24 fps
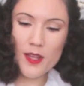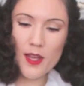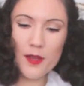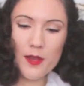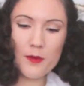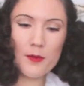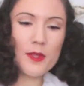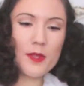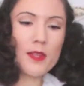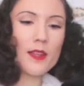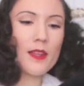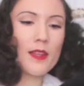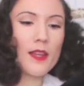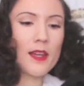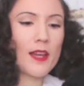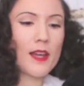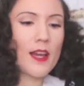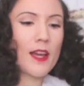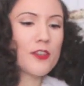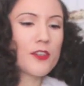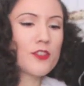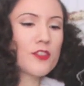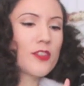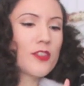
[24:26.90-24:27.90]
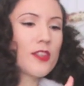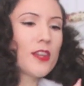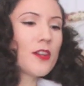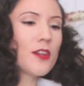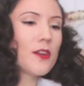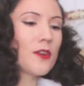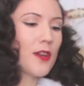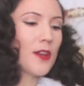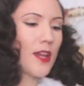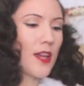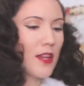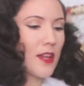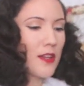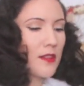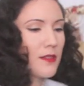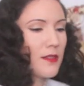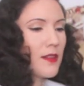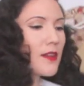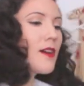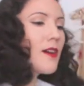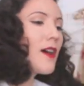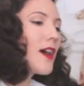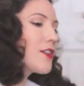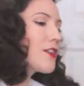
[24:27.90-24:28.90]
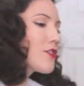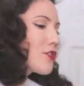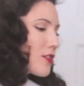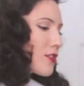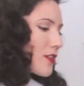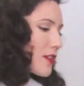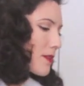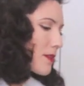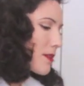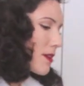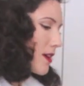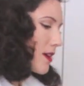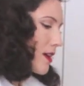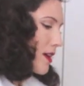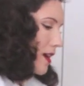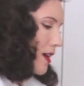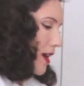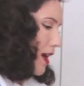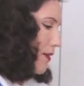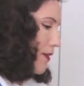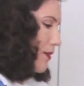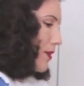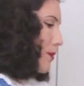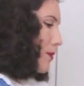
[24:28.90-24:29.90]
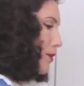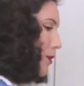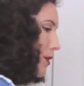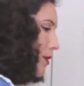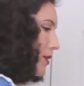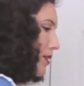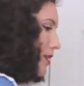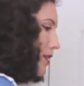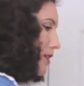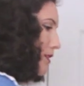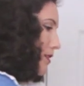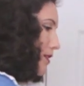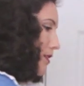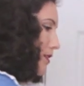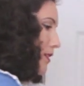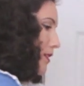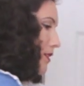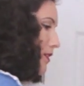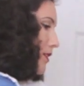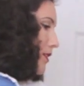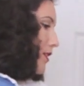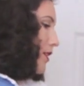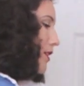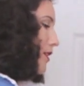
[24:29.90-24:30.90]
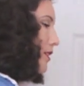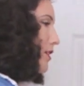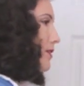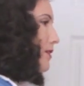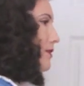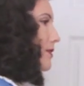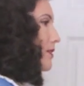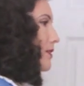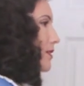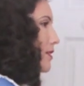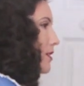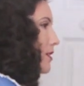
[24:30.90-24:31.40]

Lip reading: I really like. Actually, have I worn this year?